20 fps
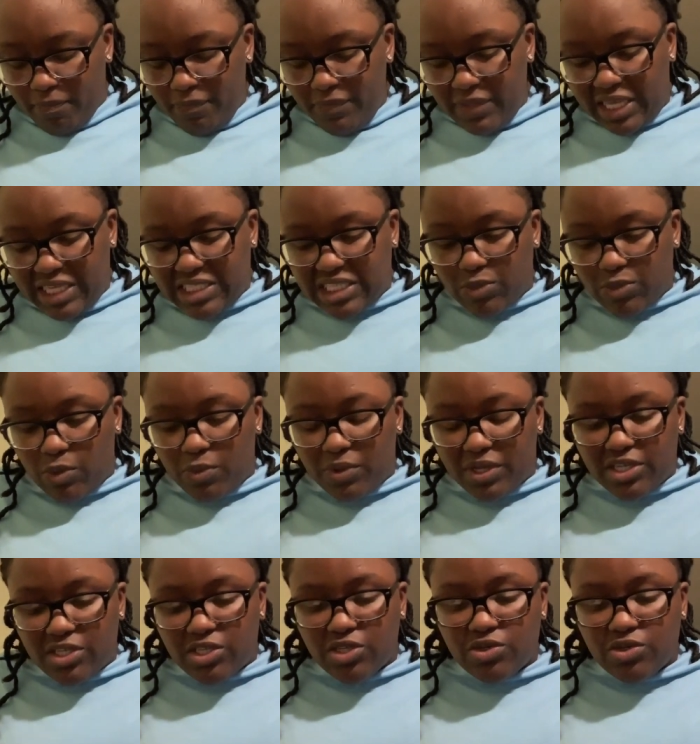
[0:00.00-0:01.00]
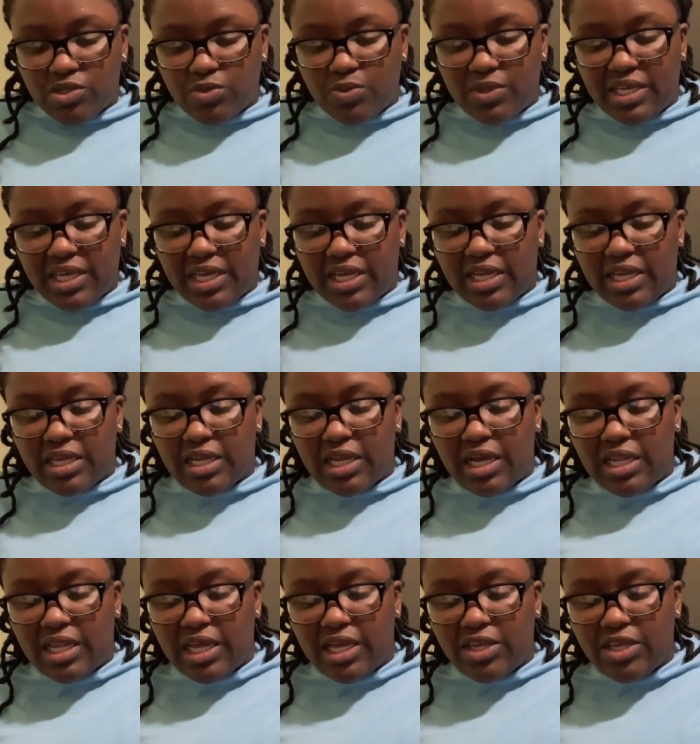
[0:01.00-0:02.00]
he's like, what we can do is we can
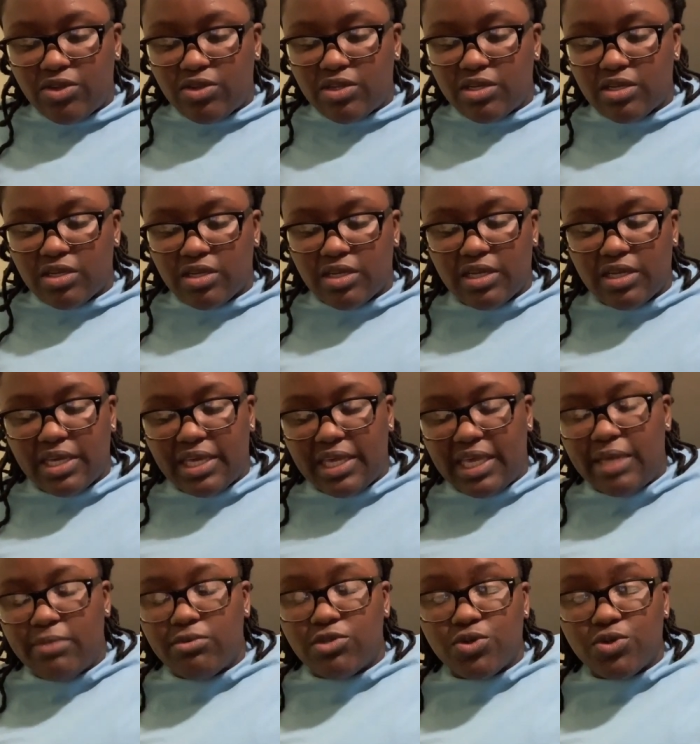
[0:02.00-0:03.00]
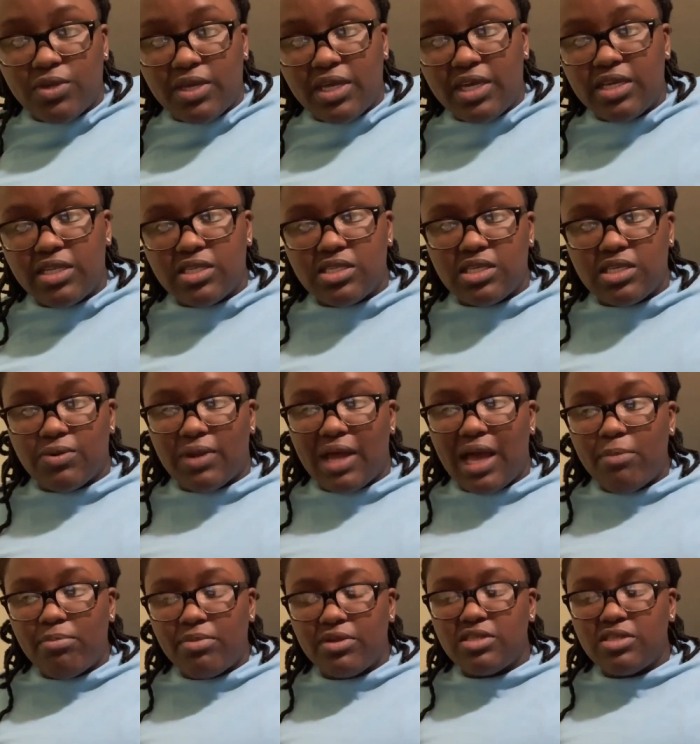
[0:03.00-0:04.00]
allow you to keep doing it and see what
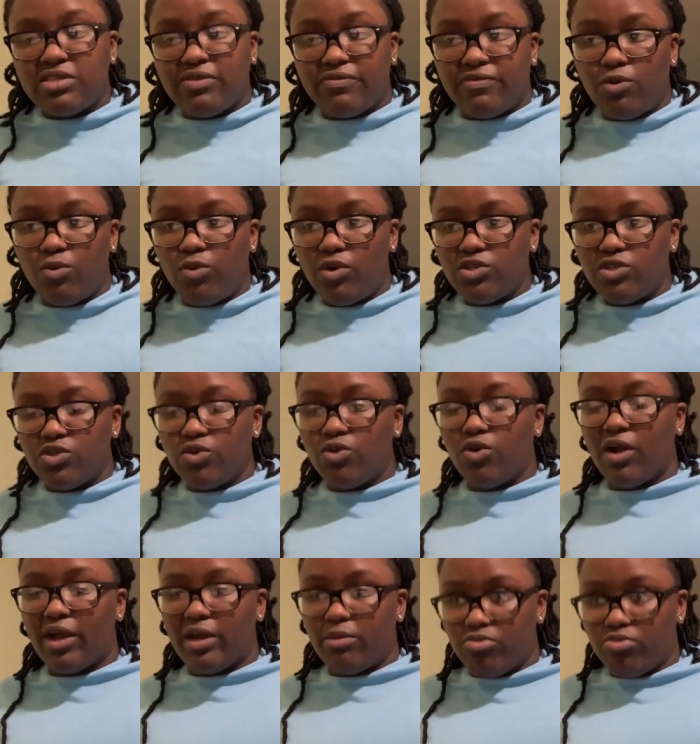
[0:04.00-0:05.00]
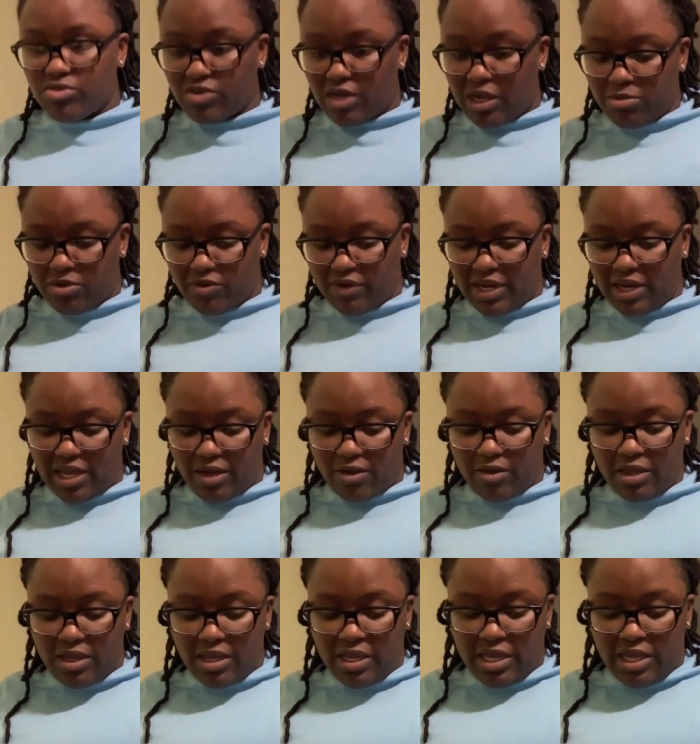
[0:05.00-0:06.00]
happens if you want to, or I can prescribe you right now.
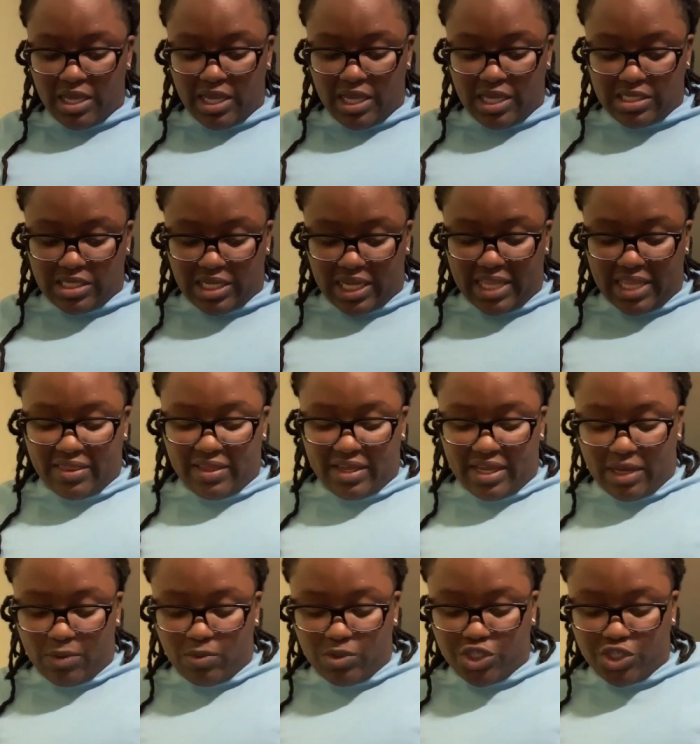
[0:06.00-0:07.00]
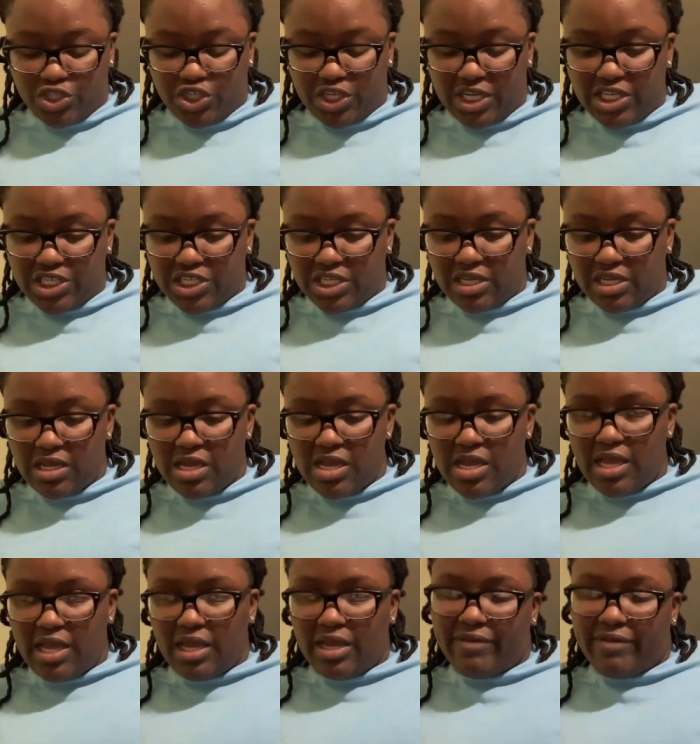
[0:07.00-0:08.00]
He's like, I think we should change it.
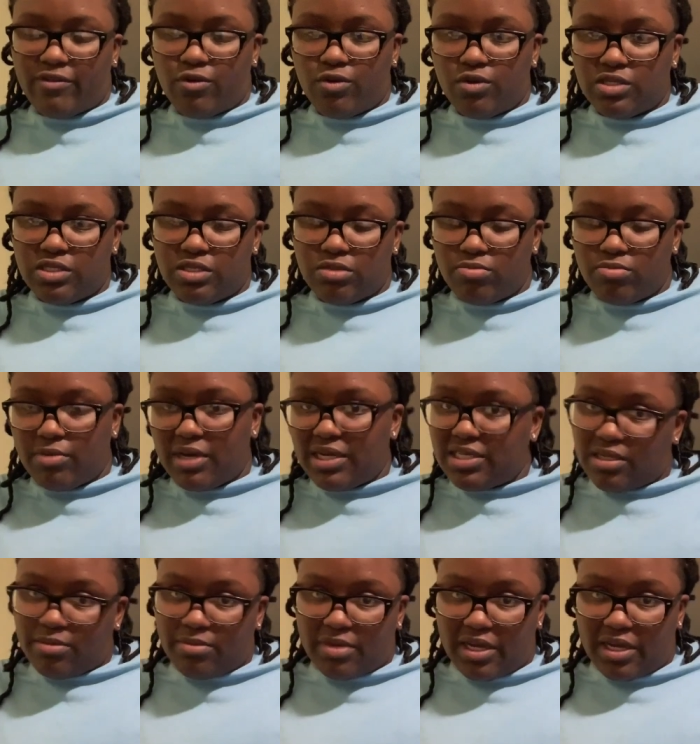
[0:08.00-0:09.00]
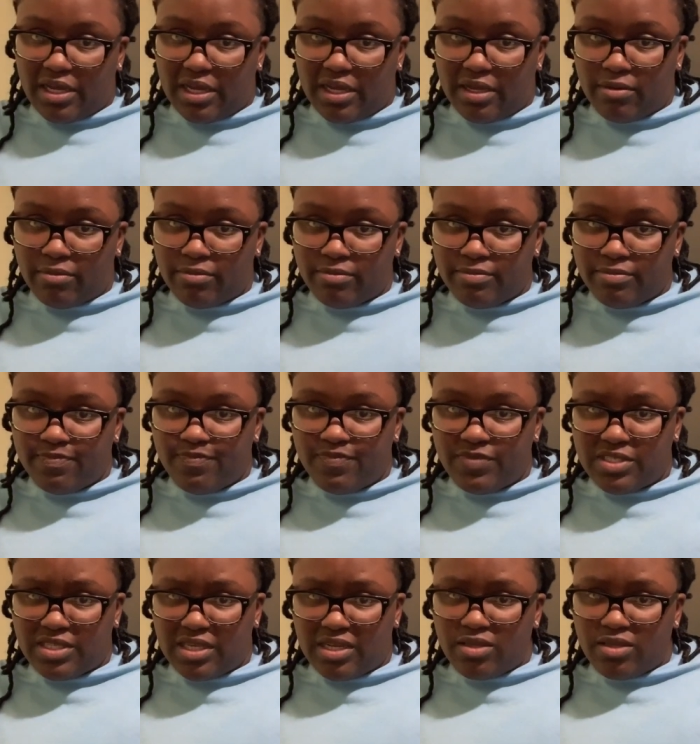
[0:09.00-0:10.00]
And of course, my dumb behind
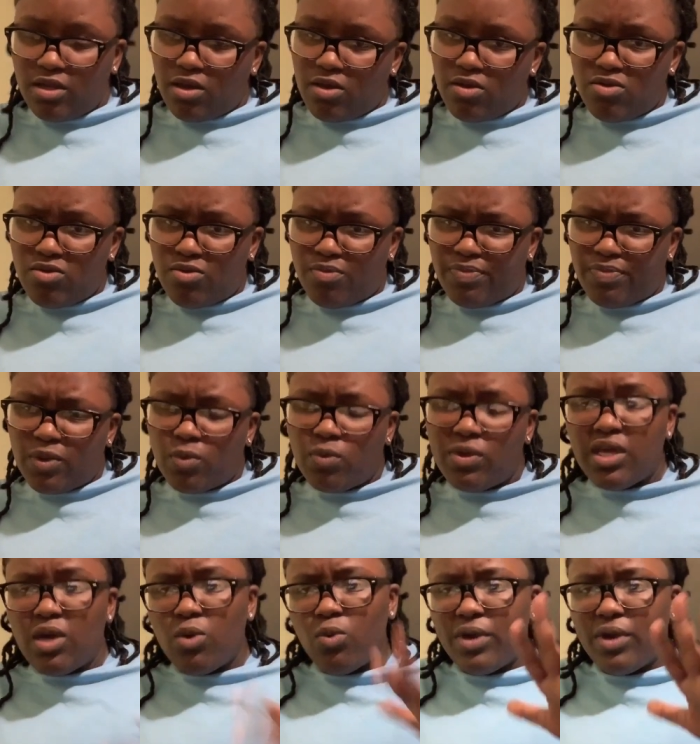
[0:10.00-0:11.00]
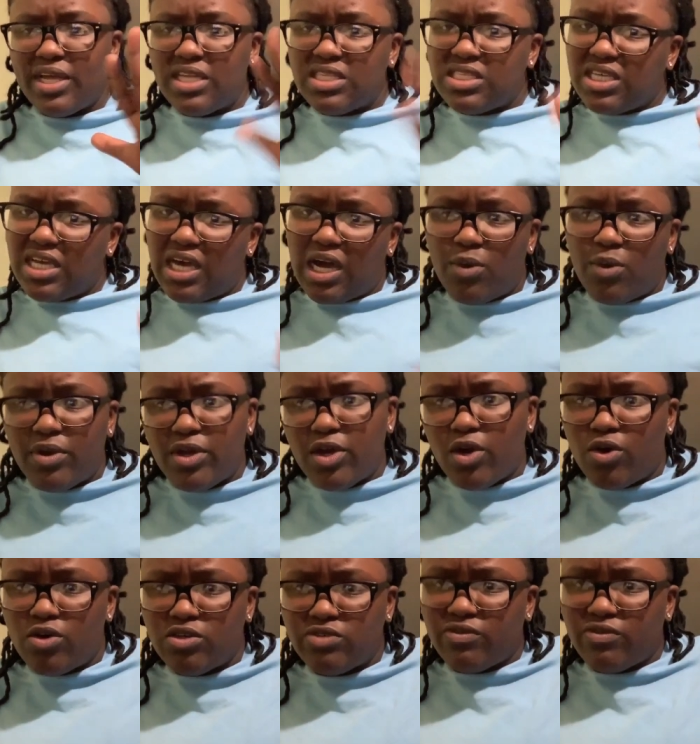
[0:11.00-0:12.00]
said, no, we can wait and see how it
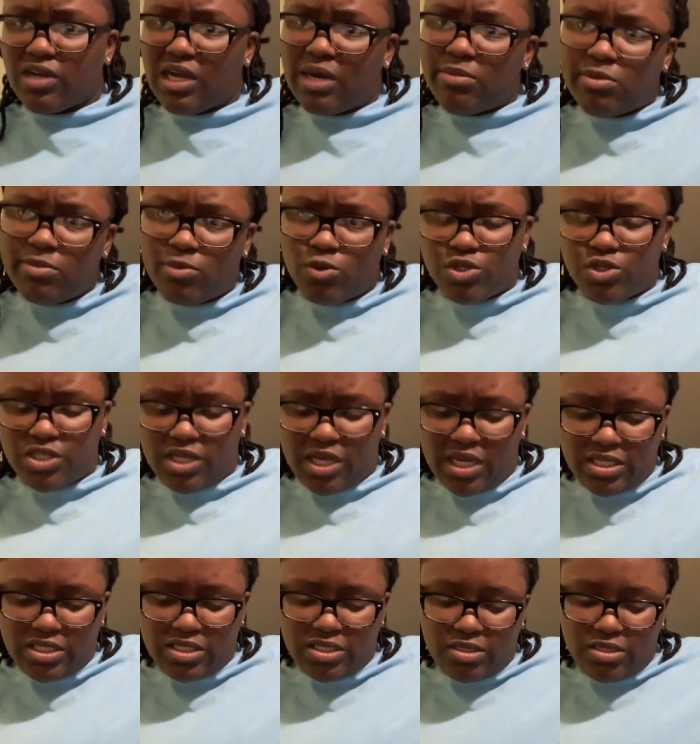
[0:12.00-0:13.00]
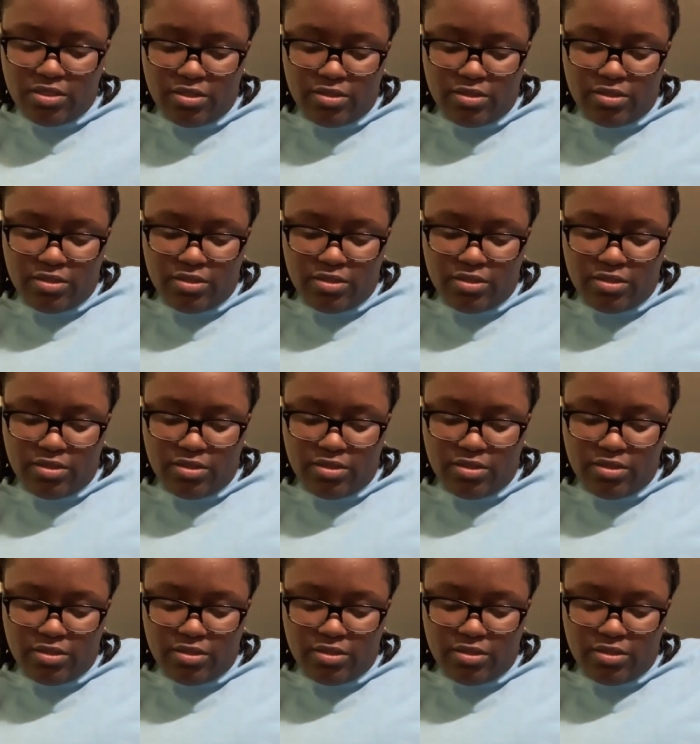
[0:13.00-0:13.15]
goes for a couple more shots.